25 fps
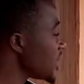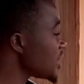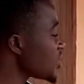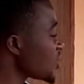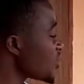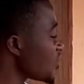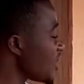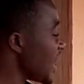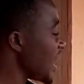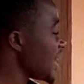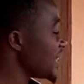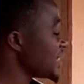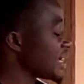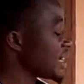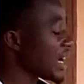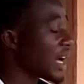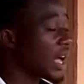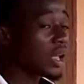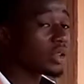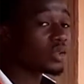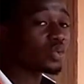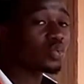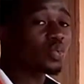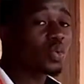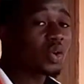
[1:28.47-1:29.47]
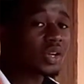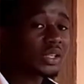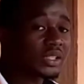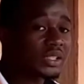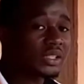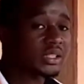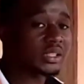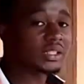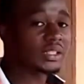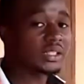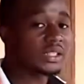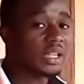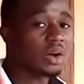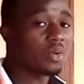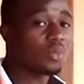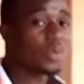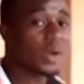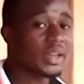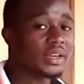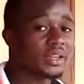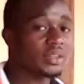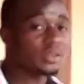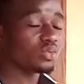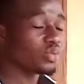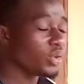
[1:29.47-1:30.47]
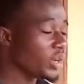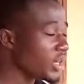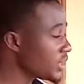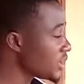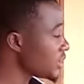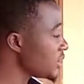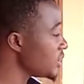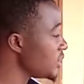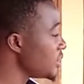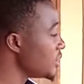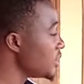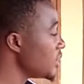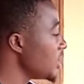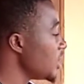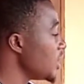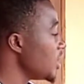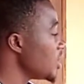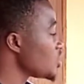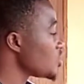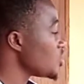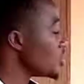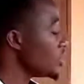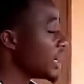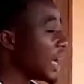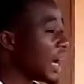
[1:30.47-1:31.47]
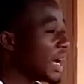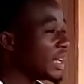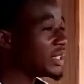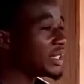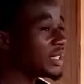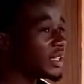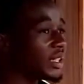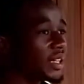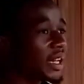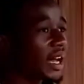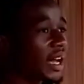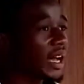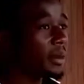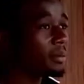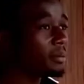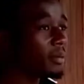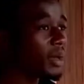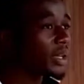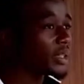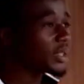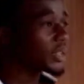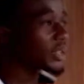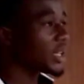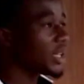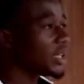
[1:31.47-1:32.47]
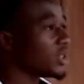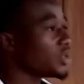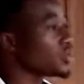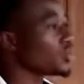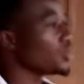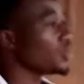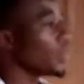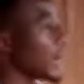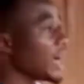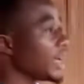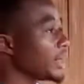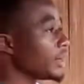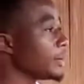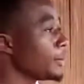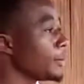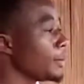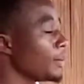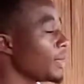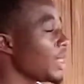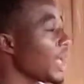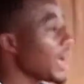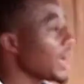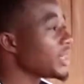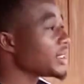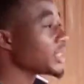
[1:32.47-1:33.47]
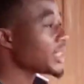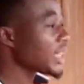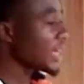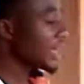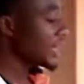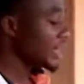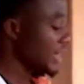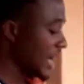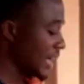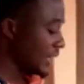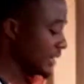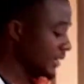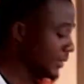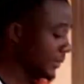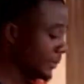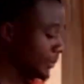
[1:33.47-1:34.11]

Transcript: write out what is in the word equation so that it can make sense to us. Now he said that